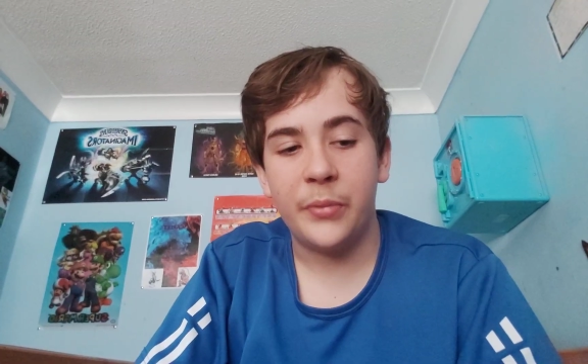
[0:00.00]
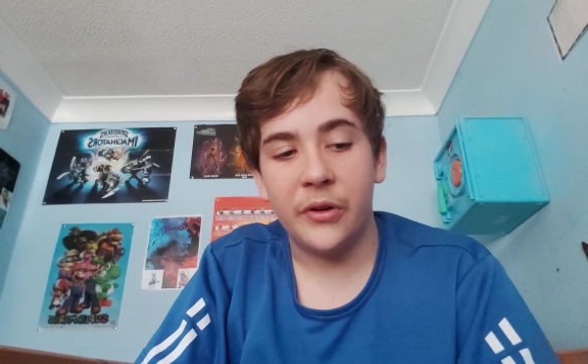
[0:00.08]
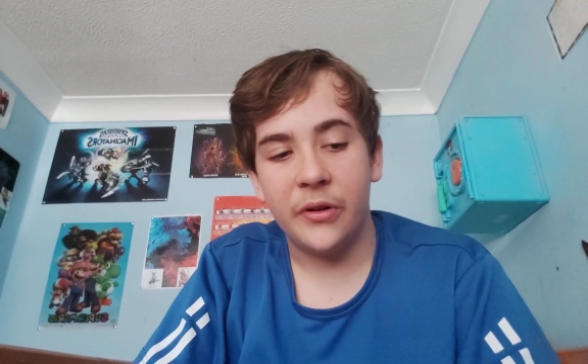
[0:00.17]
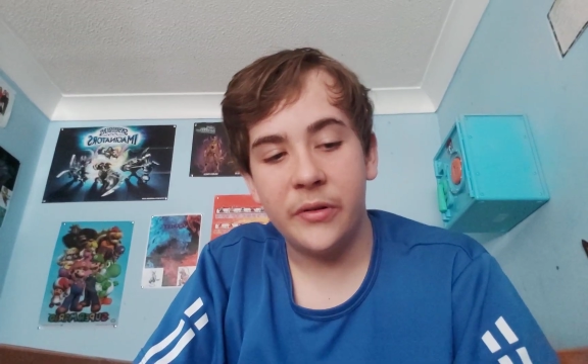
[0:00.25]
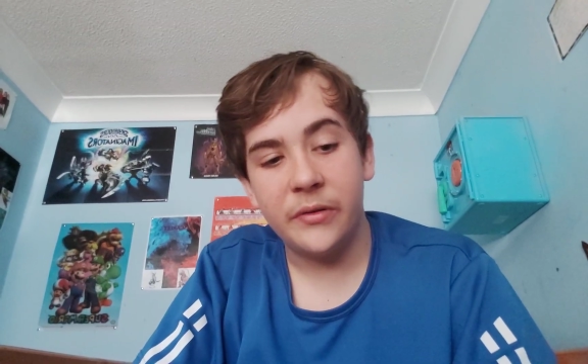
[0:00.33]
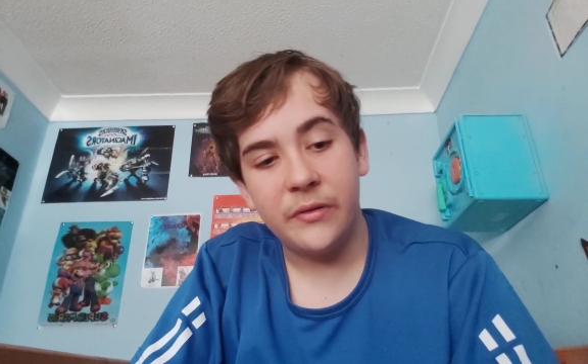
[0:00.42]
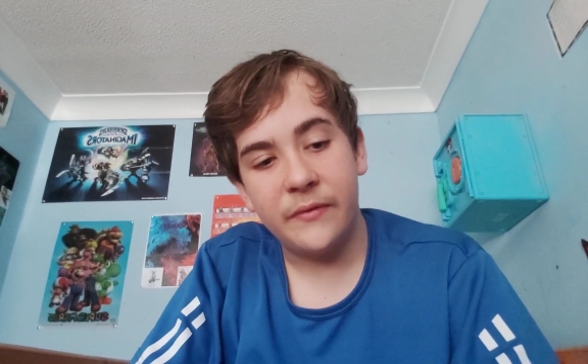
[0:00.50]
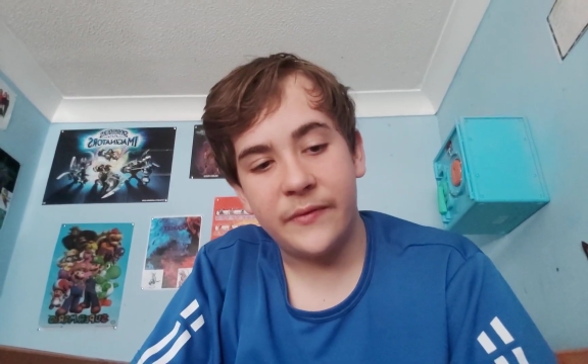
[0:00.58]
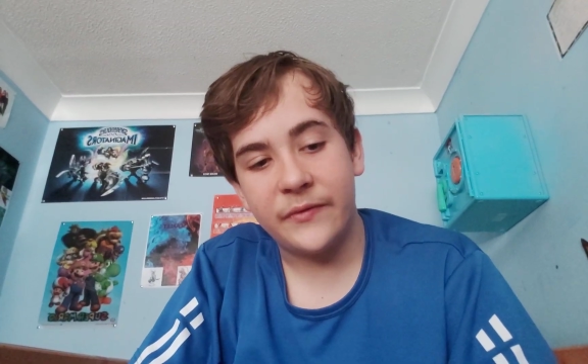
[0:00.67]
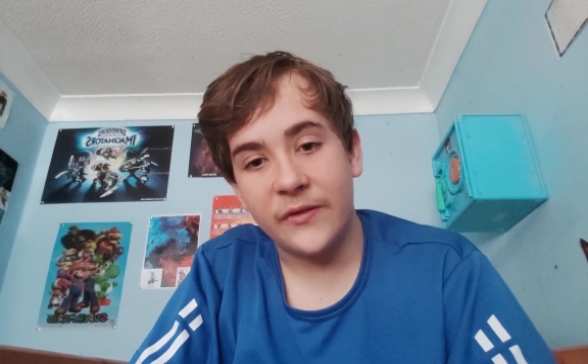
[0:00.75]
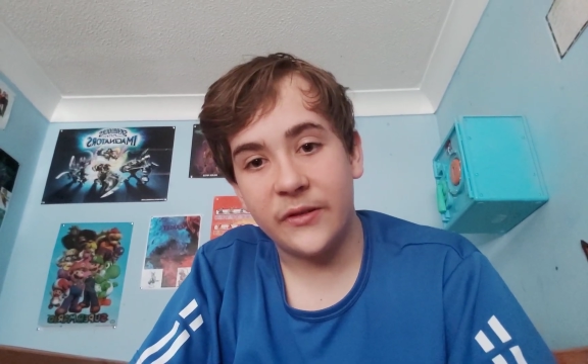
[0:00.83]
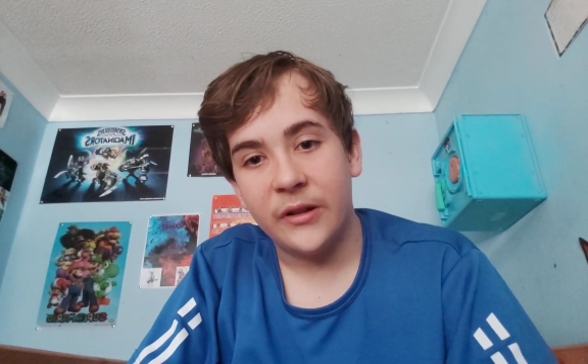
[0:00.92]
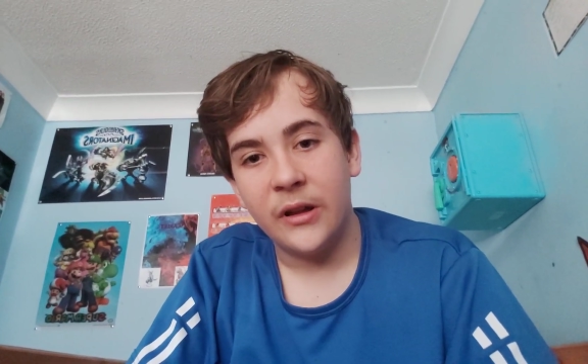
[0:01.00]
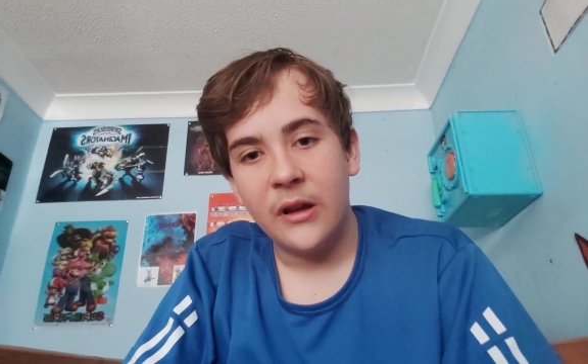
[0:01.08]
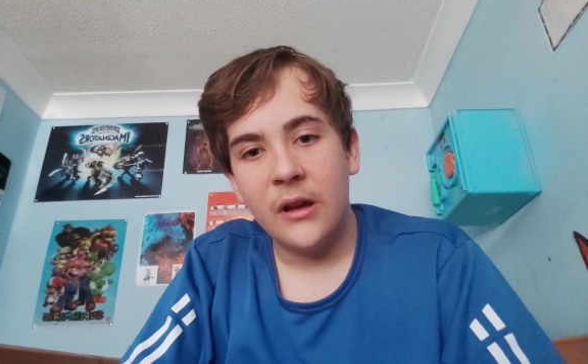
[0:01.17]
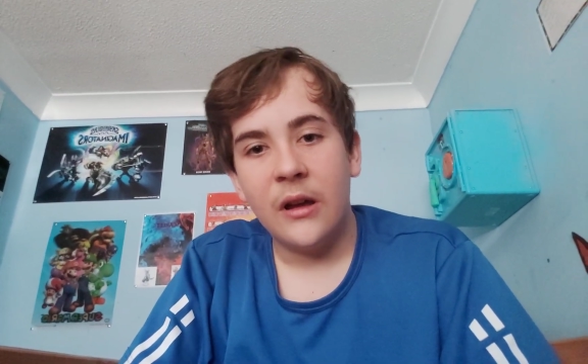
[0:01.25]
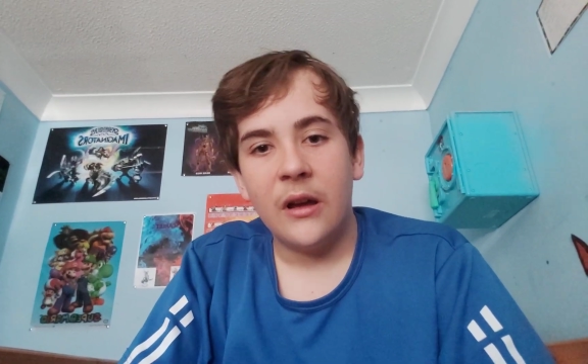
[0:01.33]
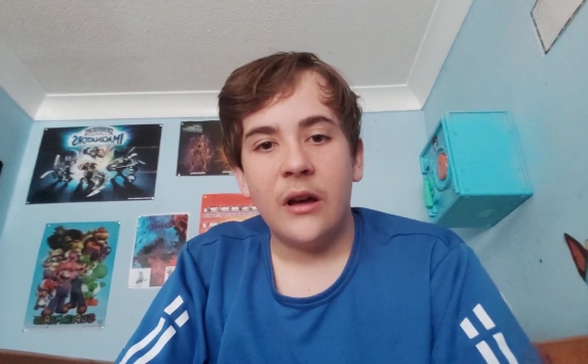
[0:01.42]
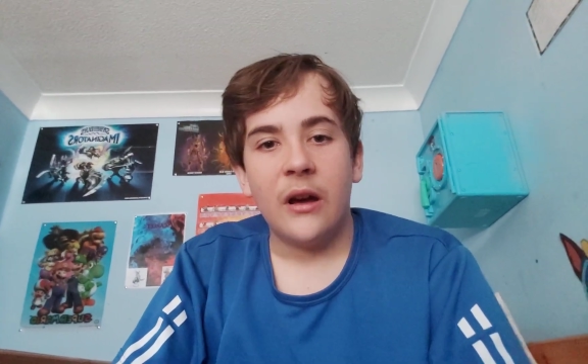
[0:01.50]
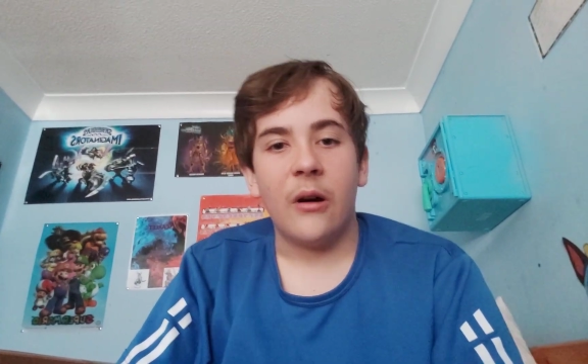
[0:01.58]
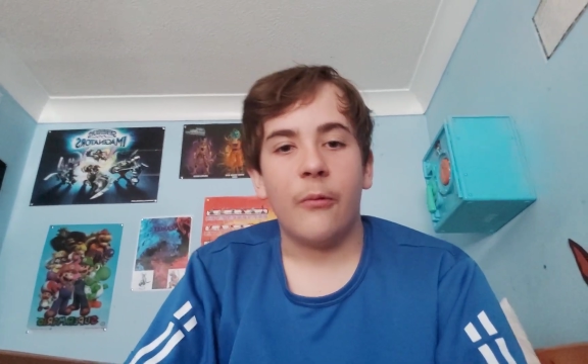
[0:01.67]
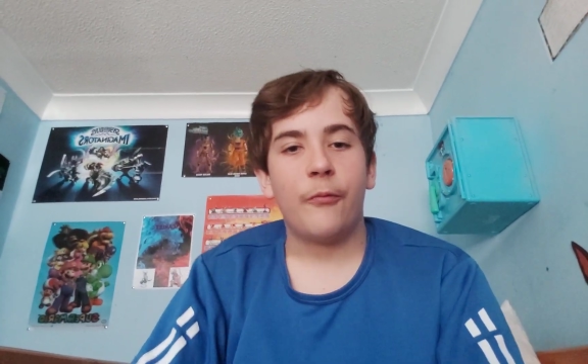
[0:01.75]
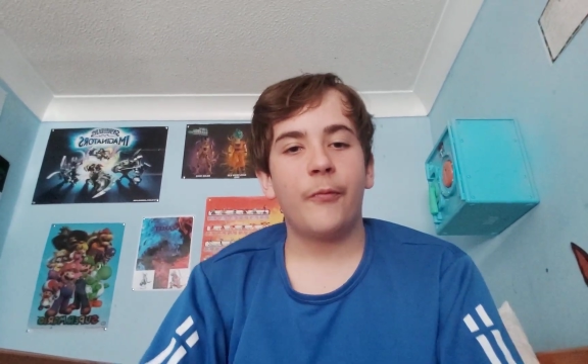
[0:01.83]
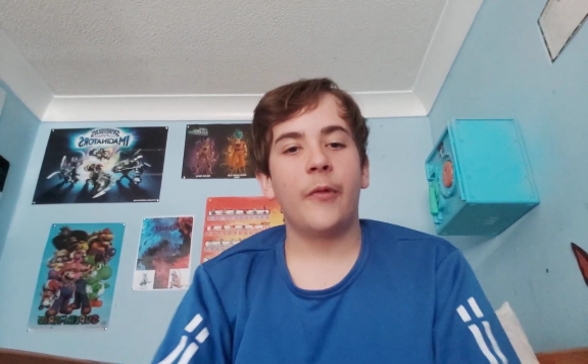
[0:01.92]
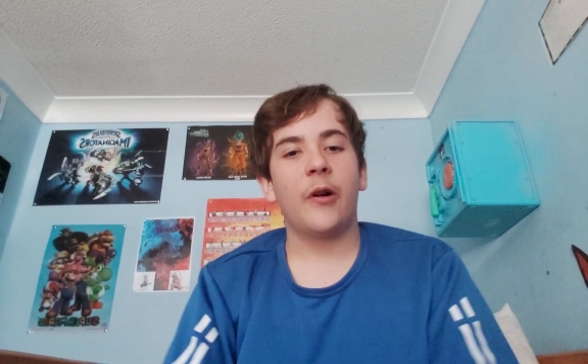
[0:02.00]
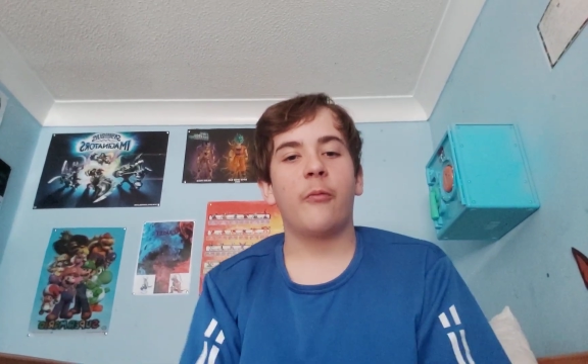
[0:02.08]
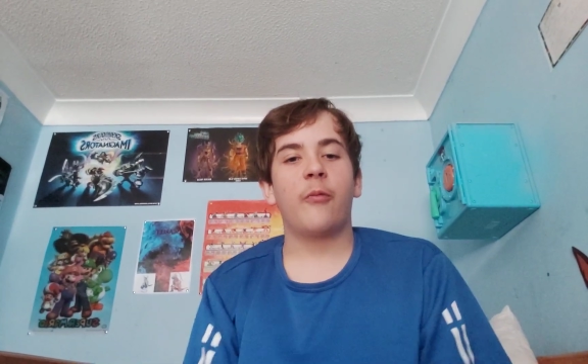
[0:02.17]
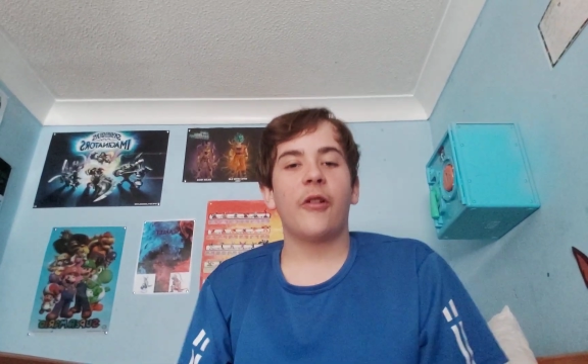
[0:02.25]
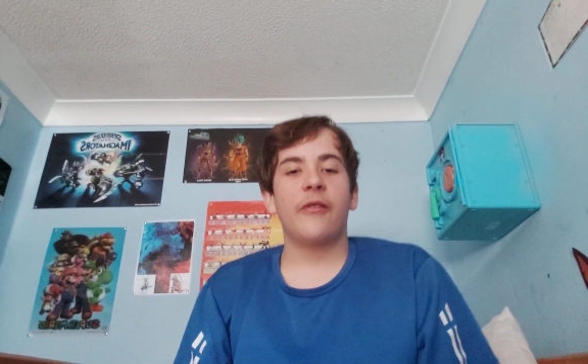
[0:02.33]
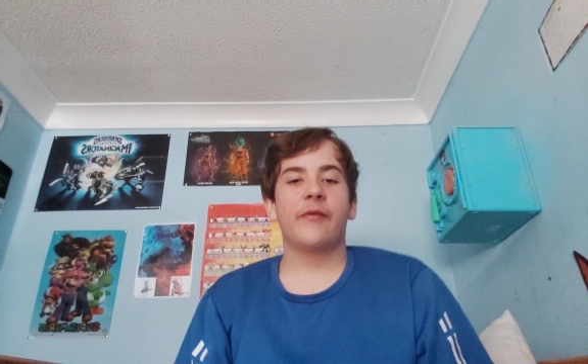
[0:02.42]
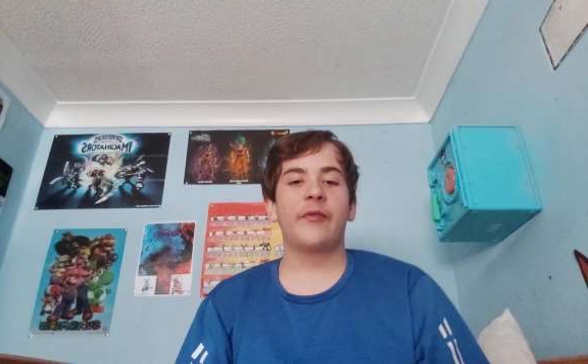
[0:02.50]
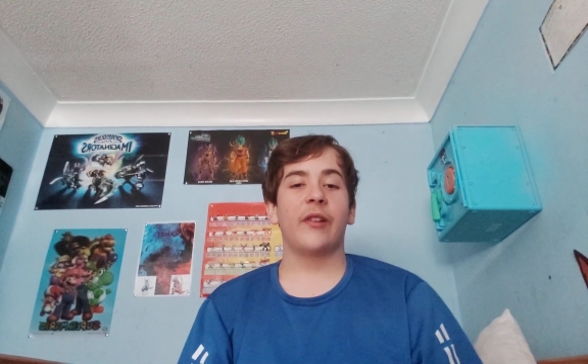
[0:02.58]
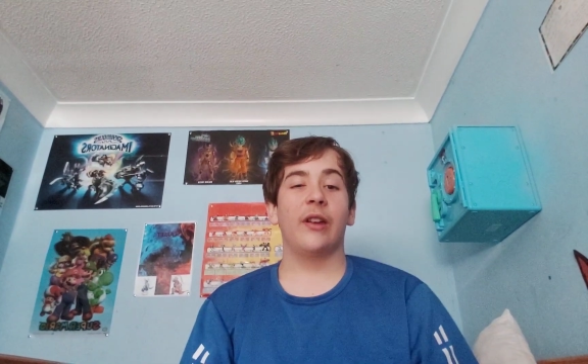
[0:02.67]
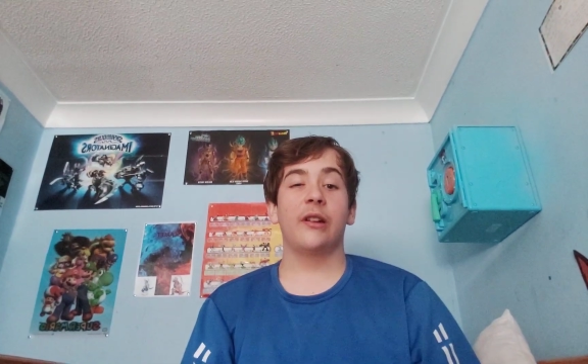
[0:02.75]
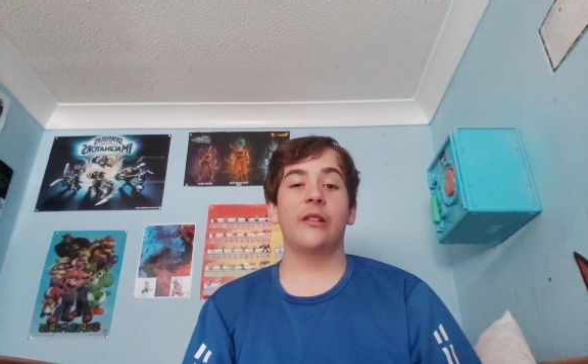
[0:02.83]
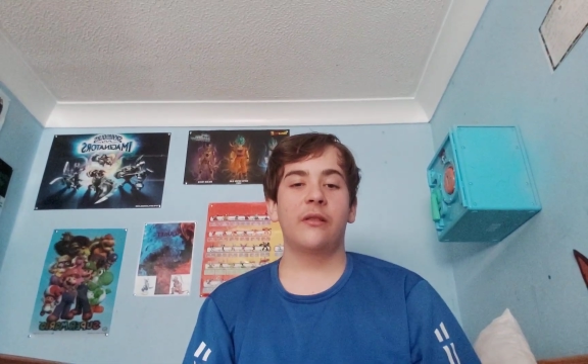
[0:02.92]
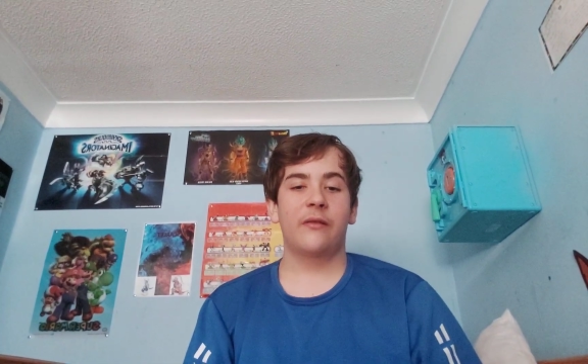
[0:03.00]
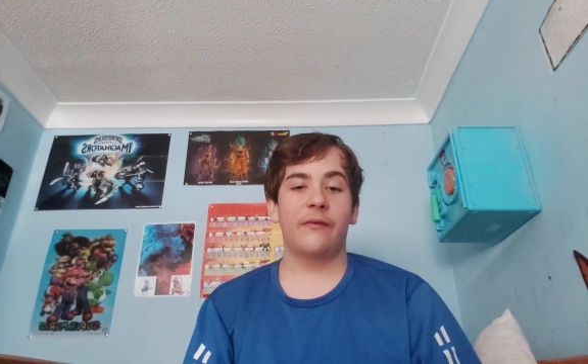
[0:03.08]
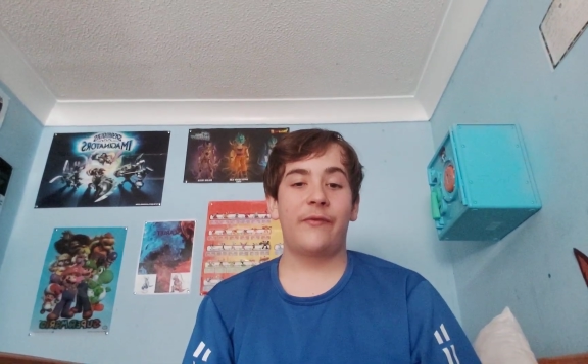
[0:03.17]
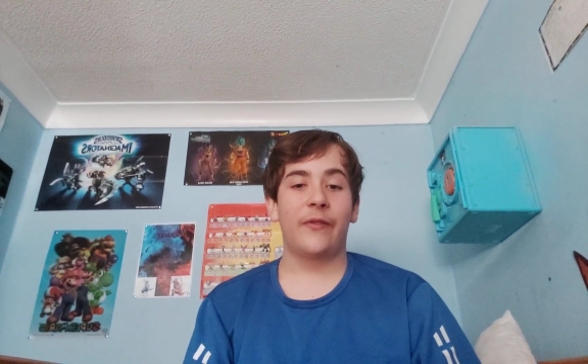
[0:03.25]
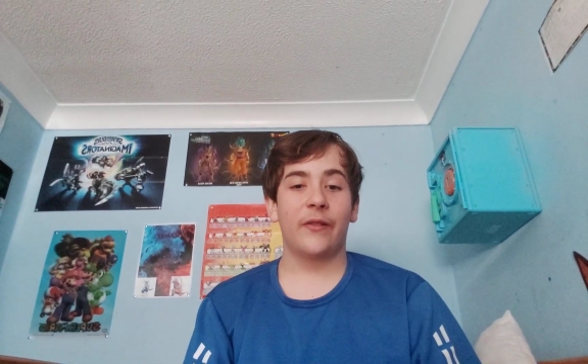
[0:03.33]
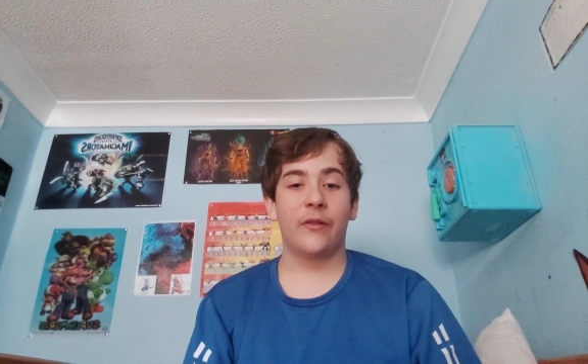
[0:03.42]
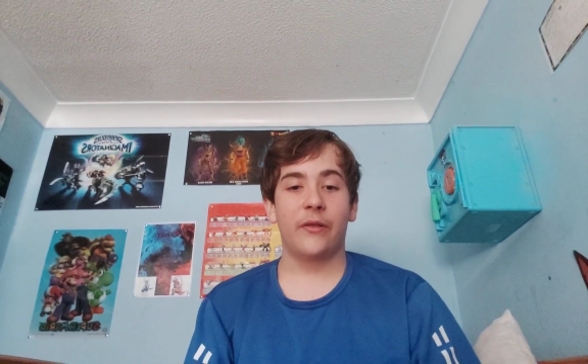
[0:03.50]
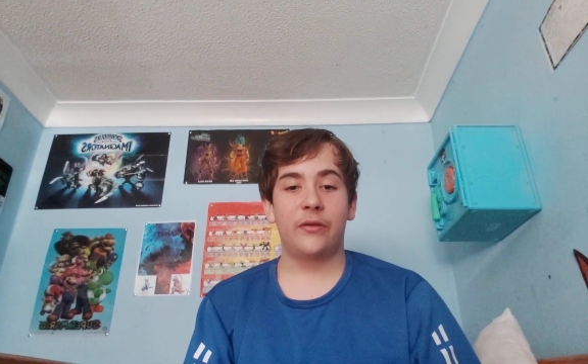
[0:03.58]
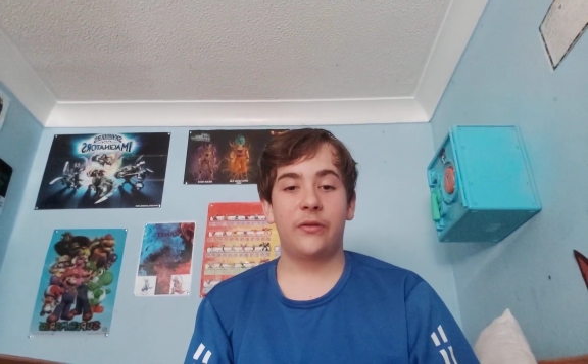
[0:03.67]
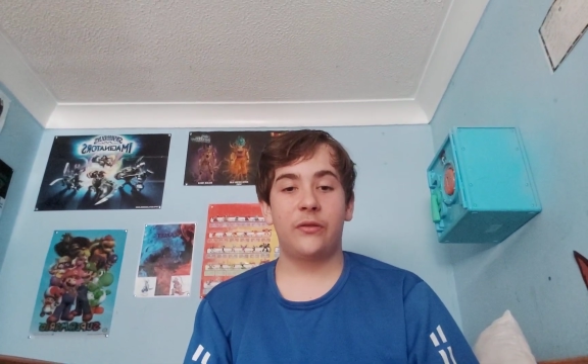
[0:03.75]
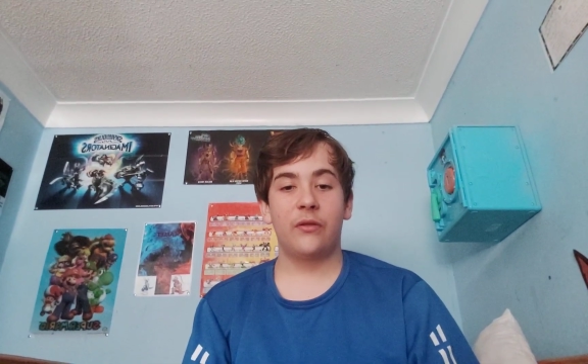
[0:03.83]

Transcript: but for a one thing for